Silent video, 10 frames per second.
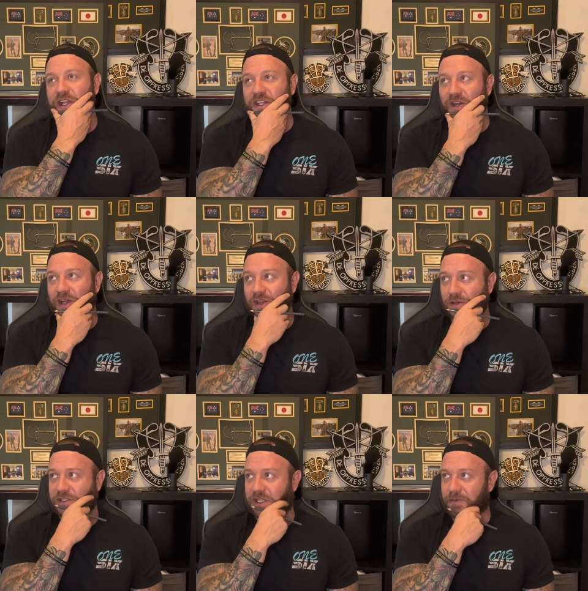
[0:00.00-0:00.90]
you know,
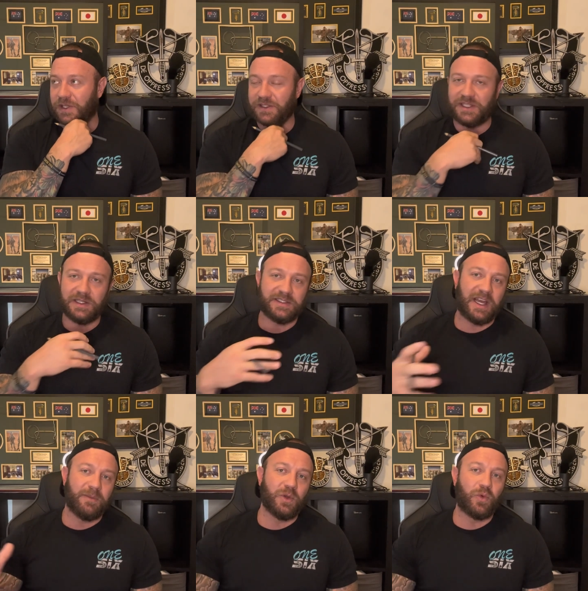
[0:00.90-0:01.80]
Halo team, you get a ton of
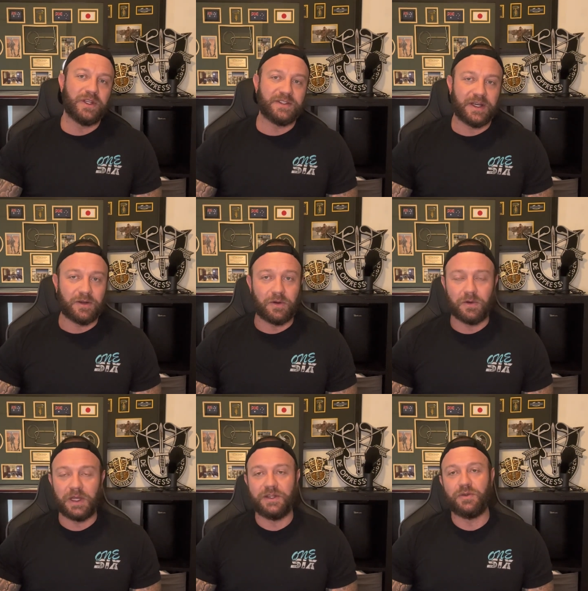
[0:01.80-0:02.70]
time in the wind
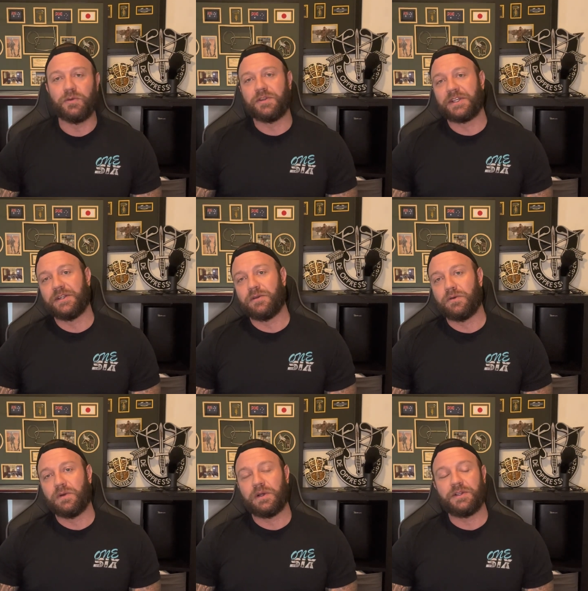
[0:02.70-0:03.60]
tunnel and you really get
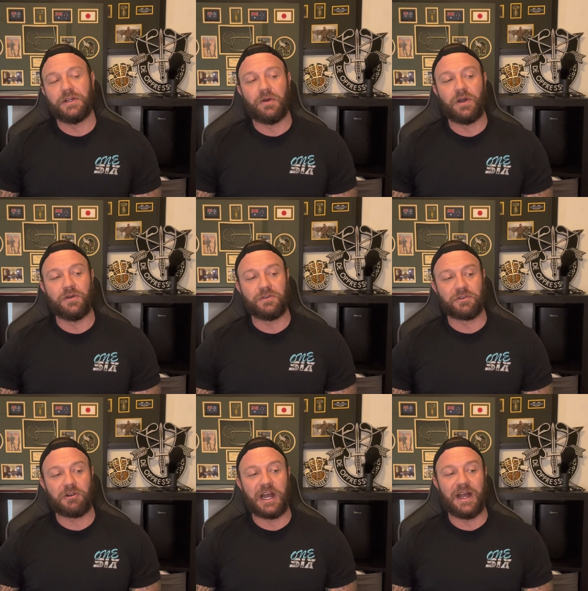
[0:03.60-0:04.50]
to, you know, hone
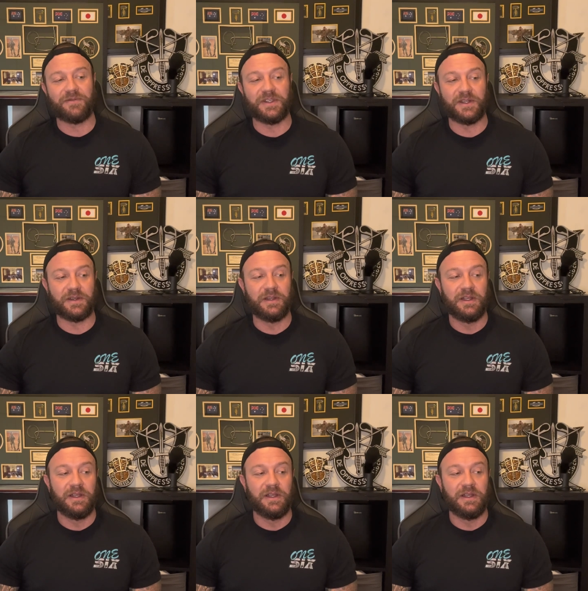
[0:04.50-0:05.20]
your craft and,